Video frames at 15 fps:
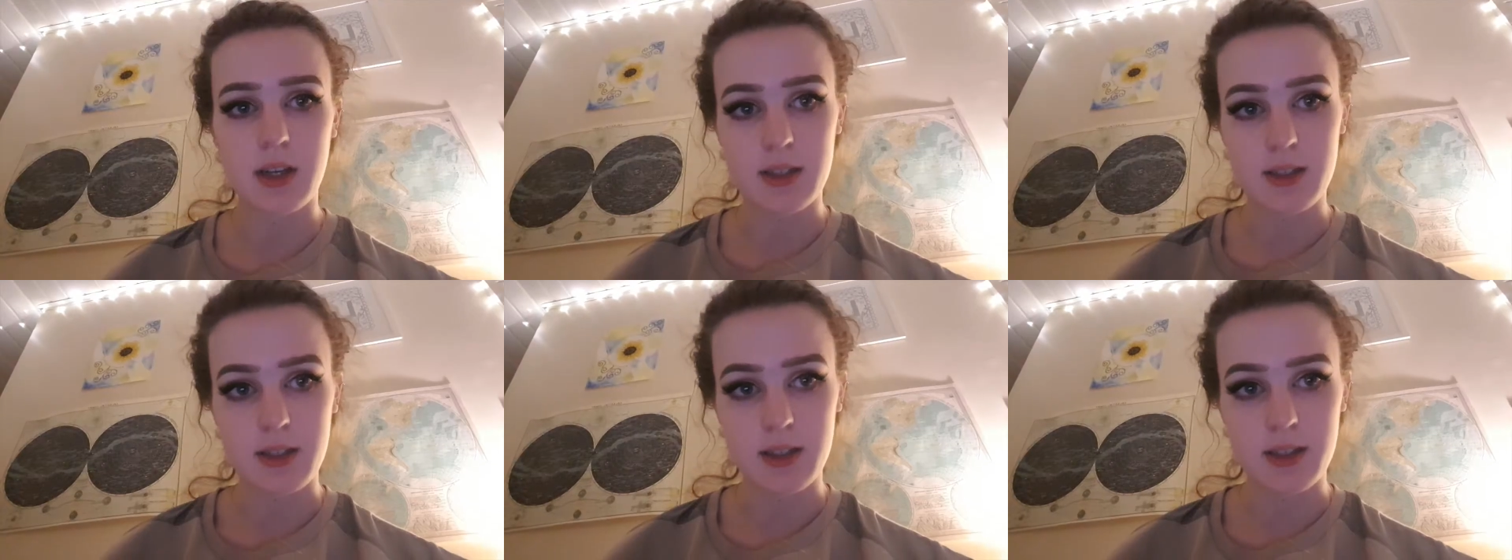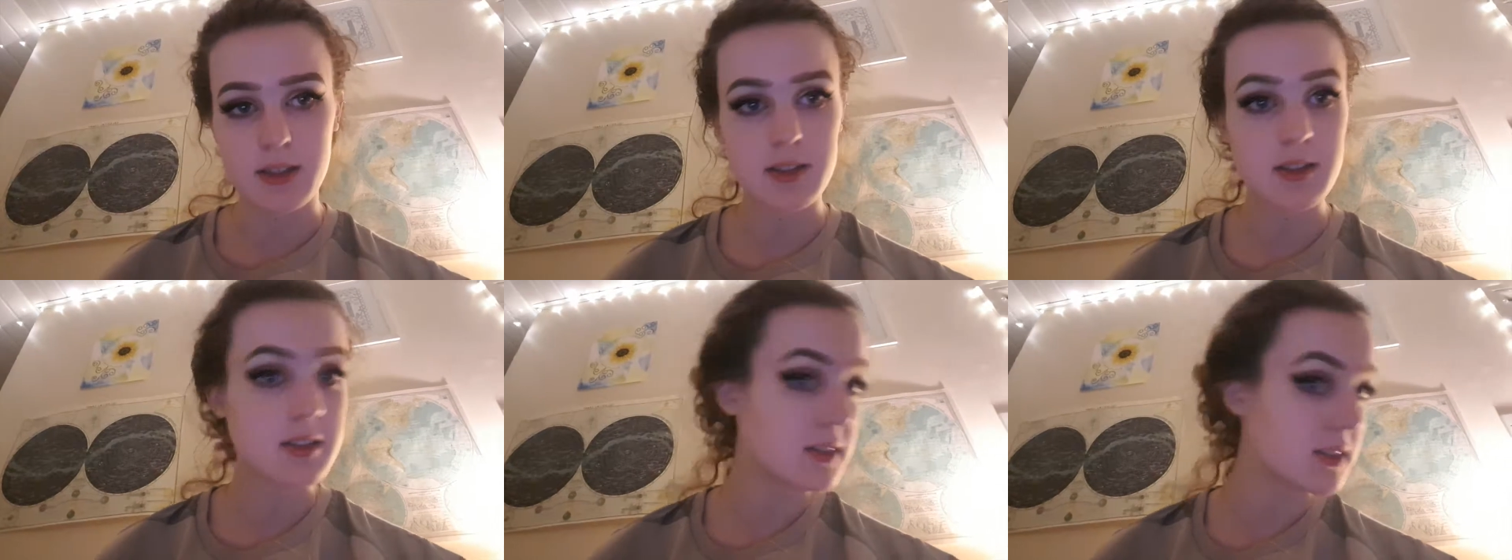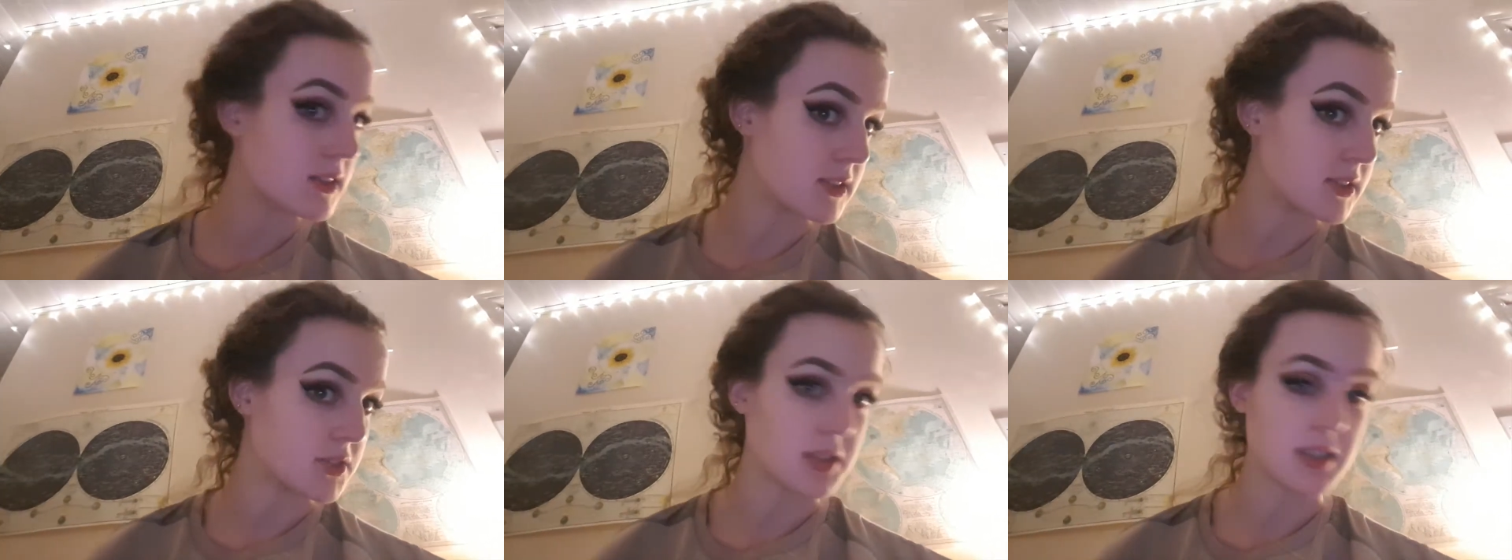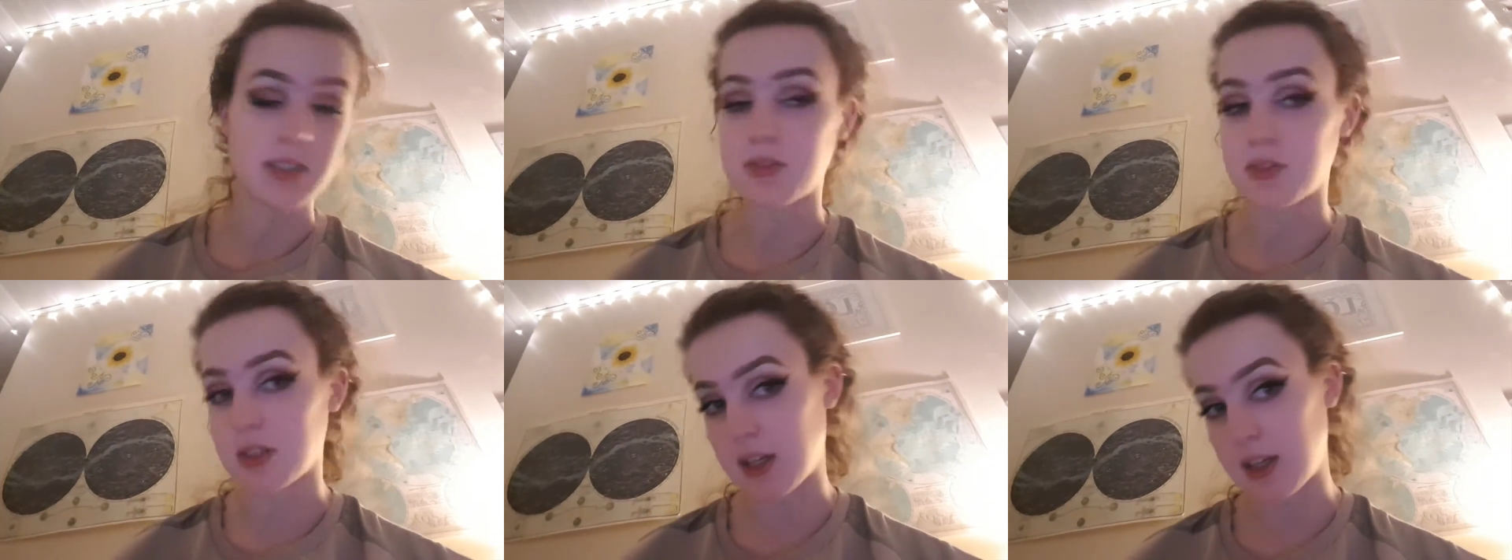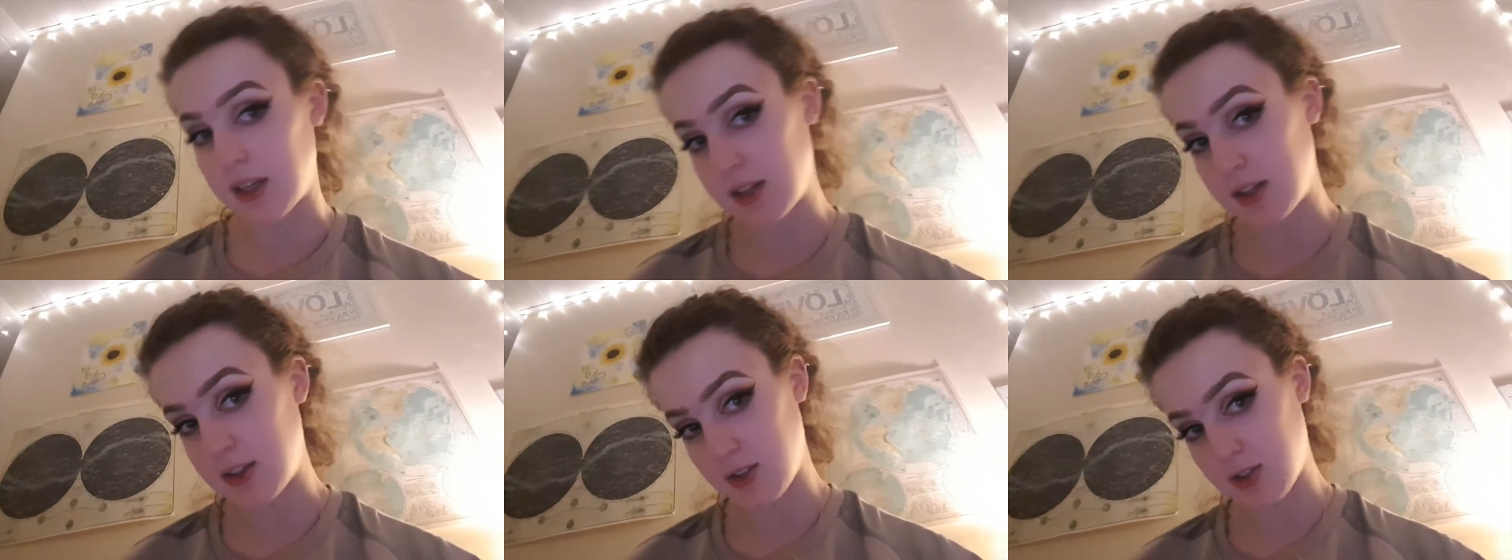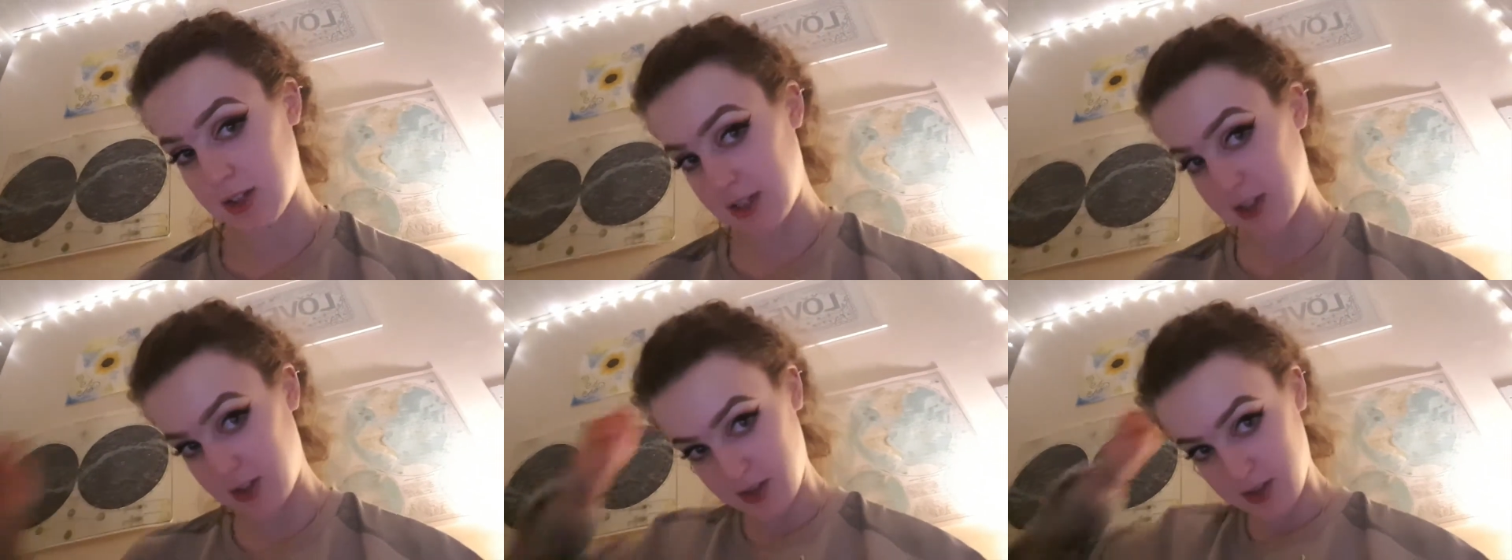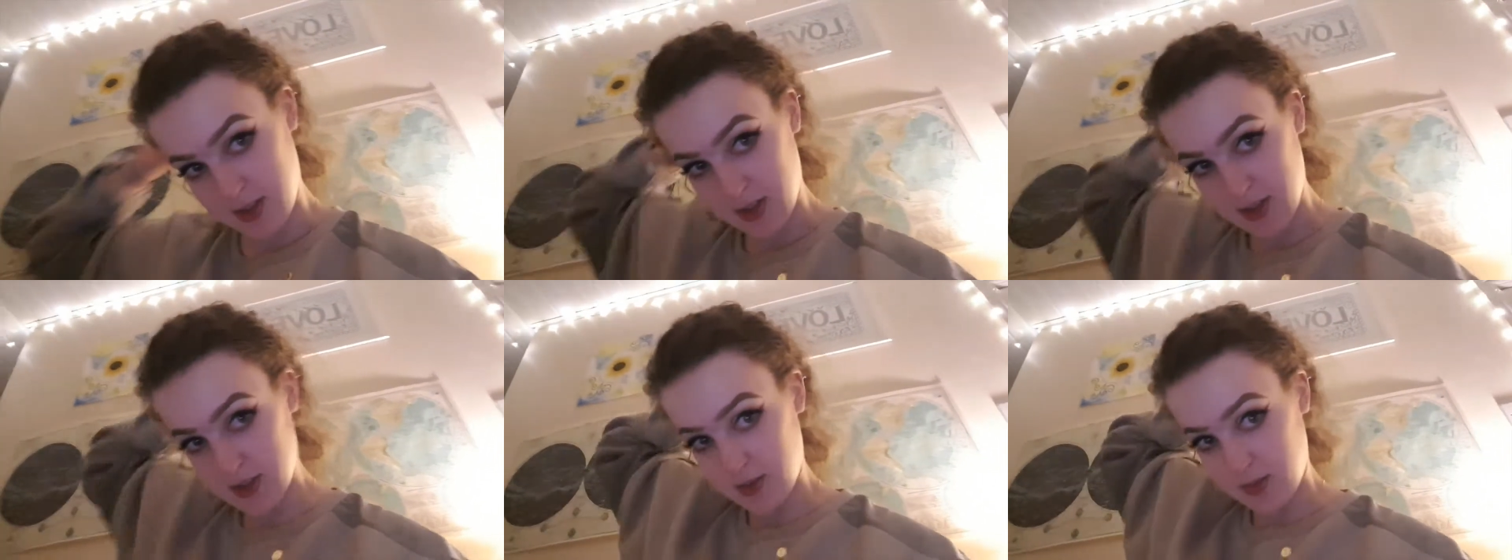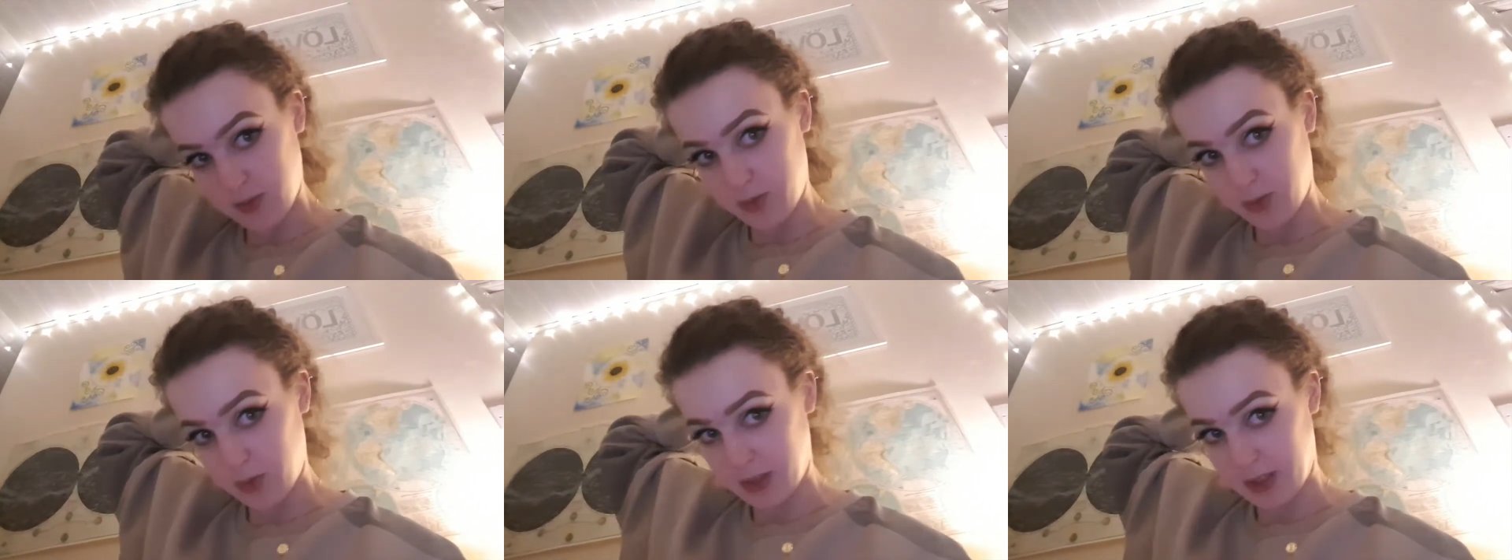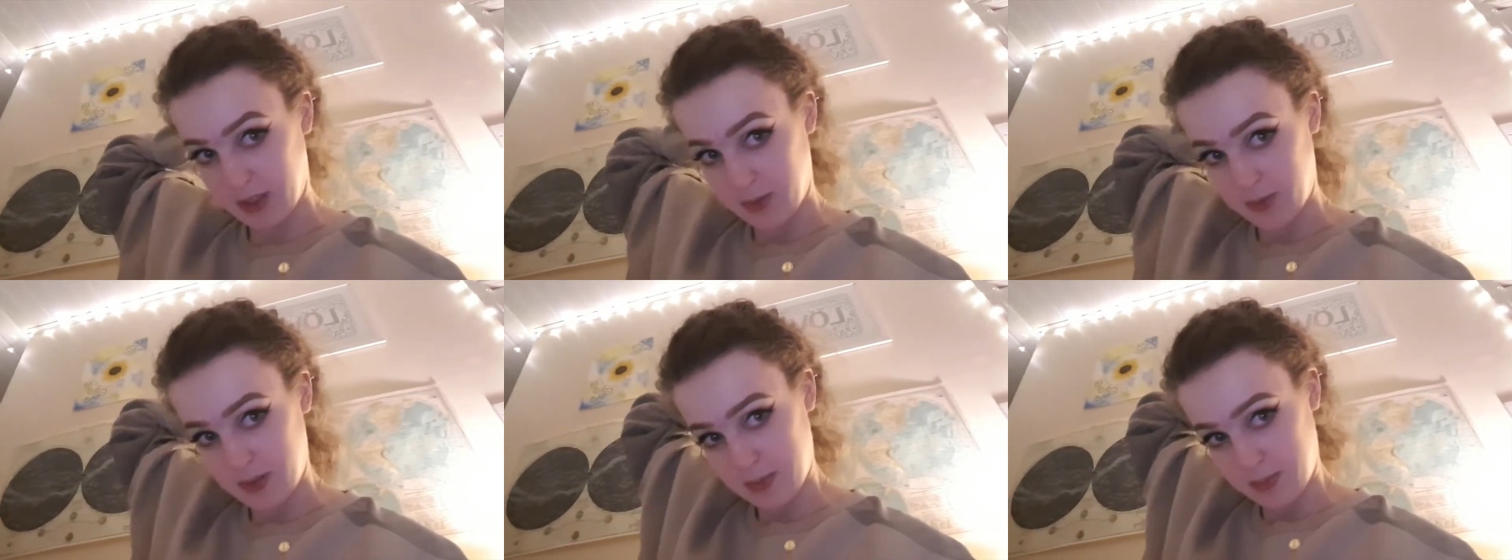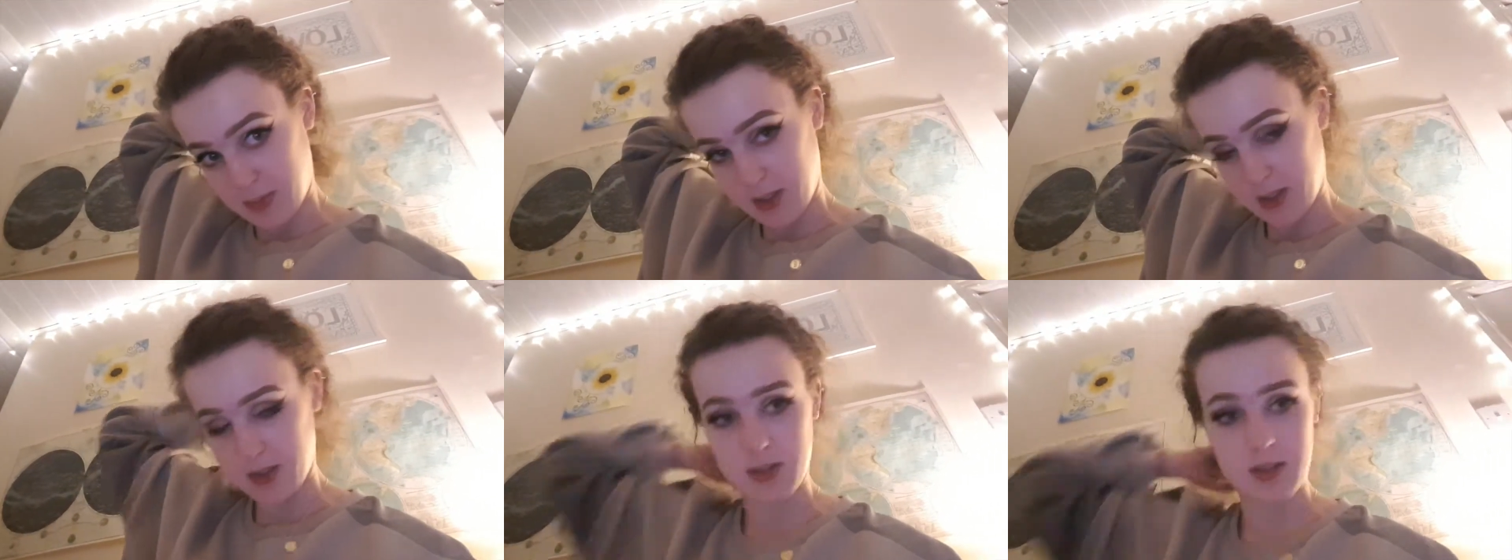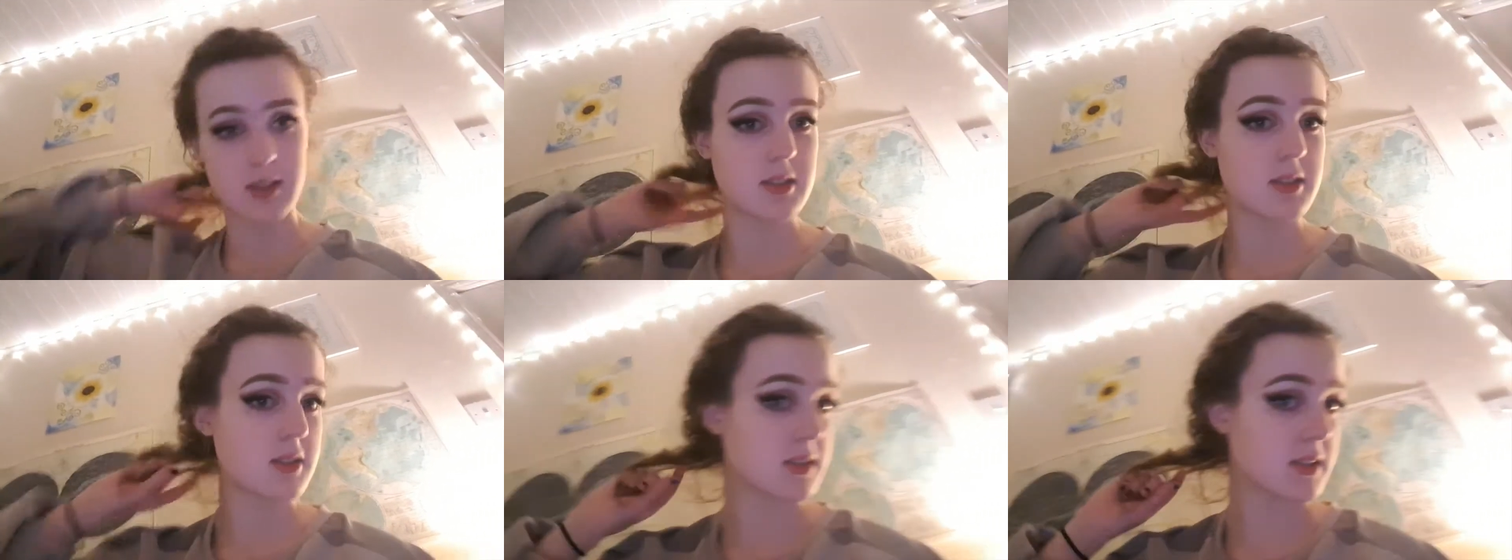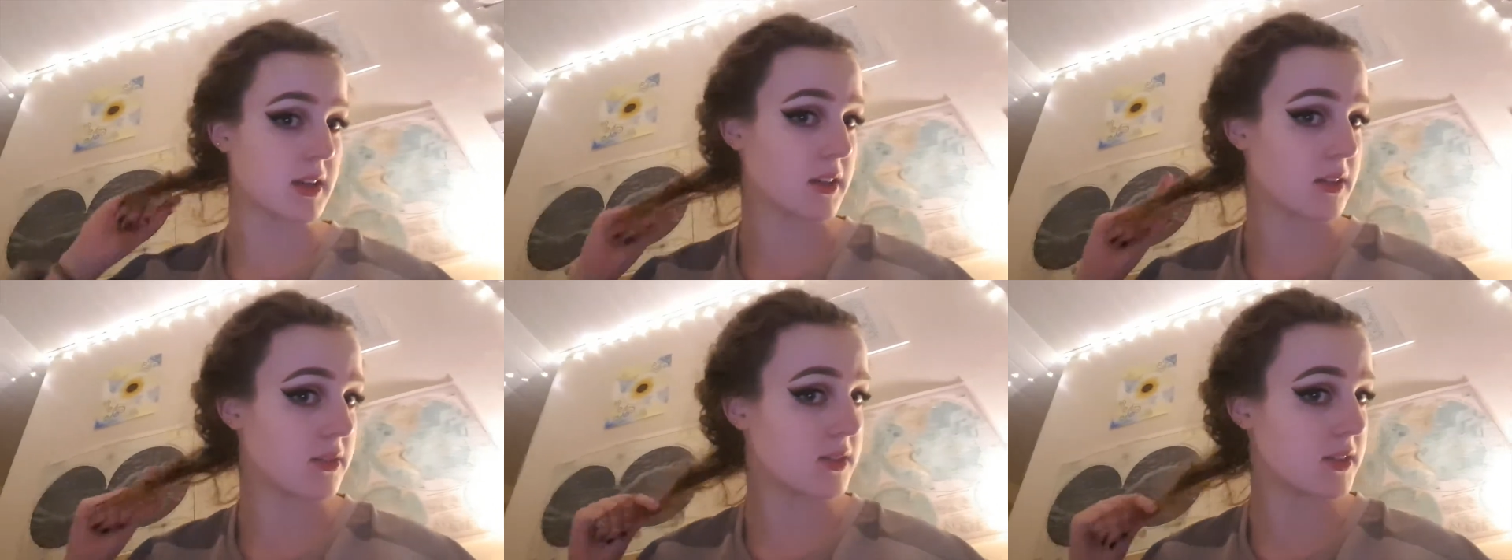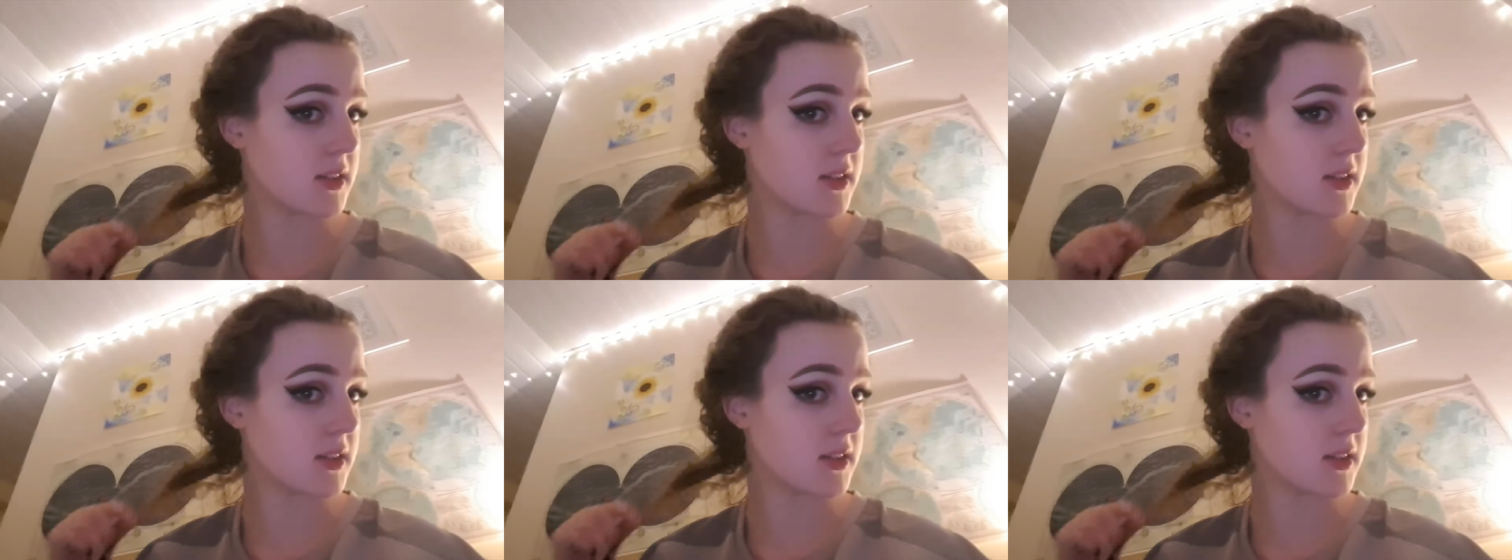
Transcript: had like a stressful day and your hair just starts sort of falling out of its bun and it just kind of